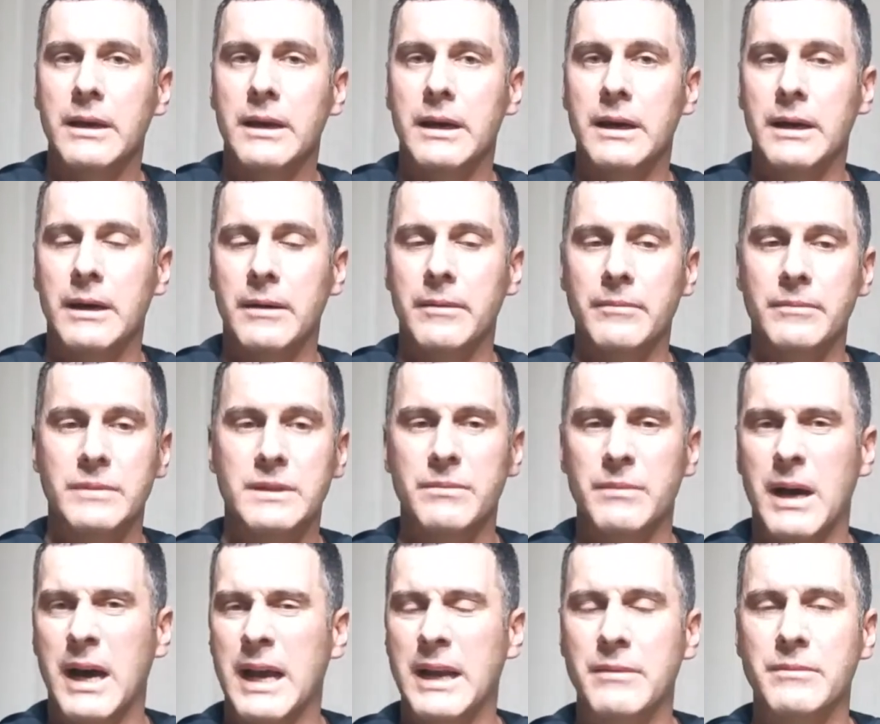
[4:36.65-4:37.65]

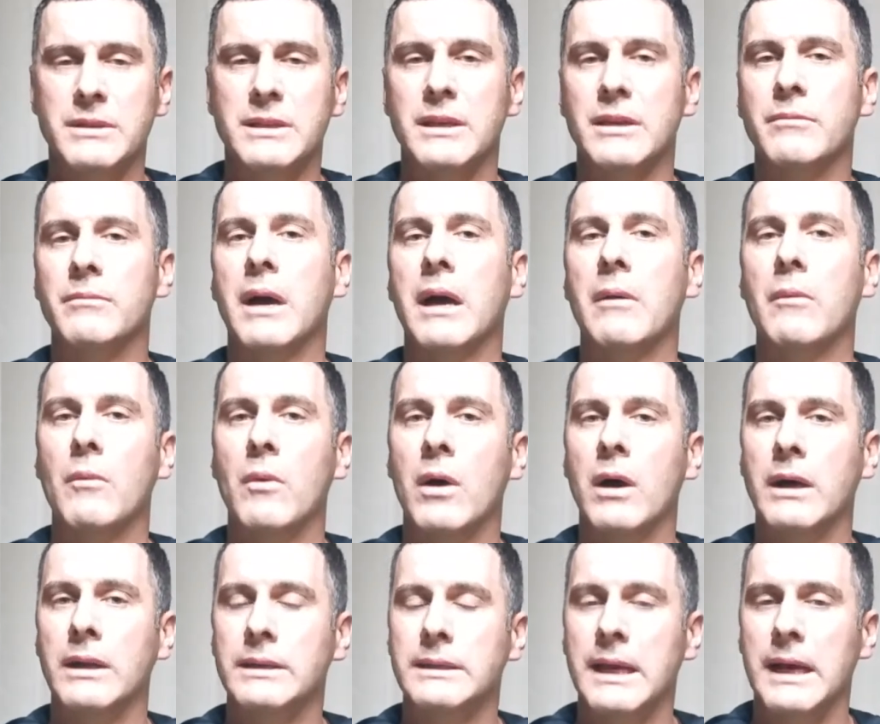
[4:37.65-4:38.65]
Some items that you might
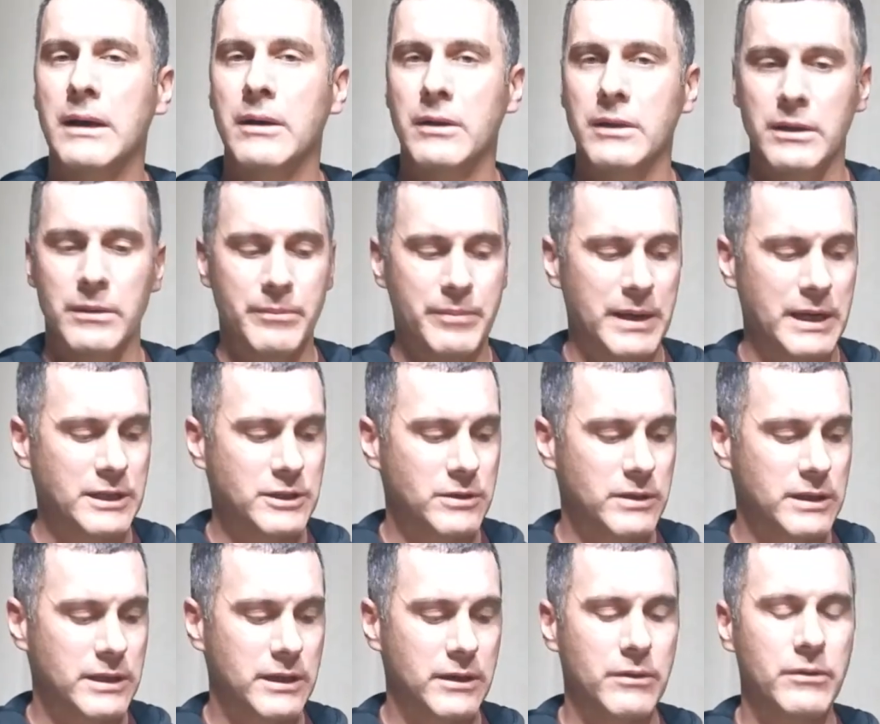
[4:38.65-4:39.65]
want down on the beach
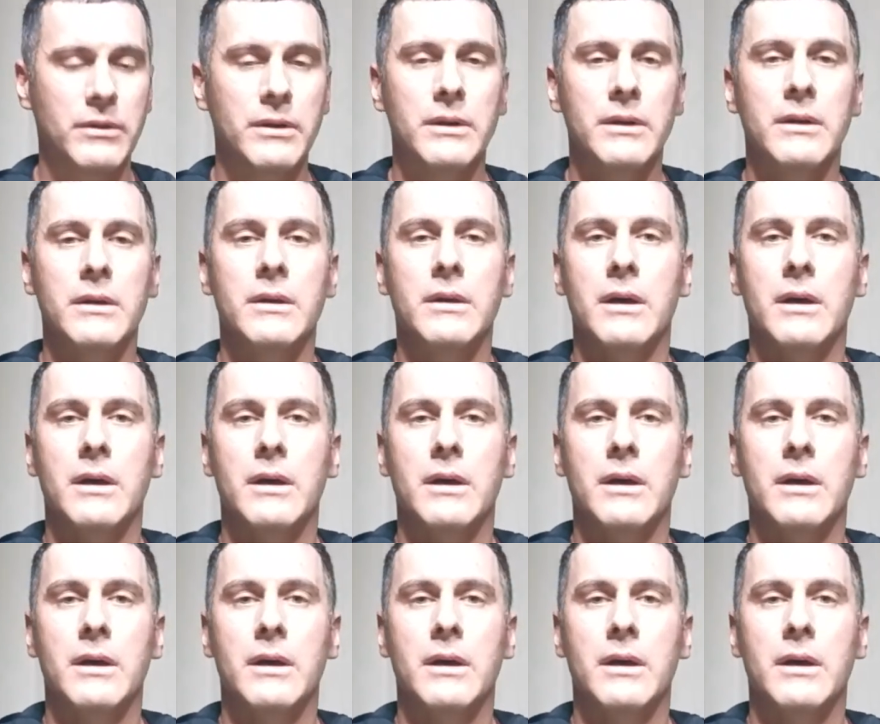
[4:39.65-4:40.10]
with you.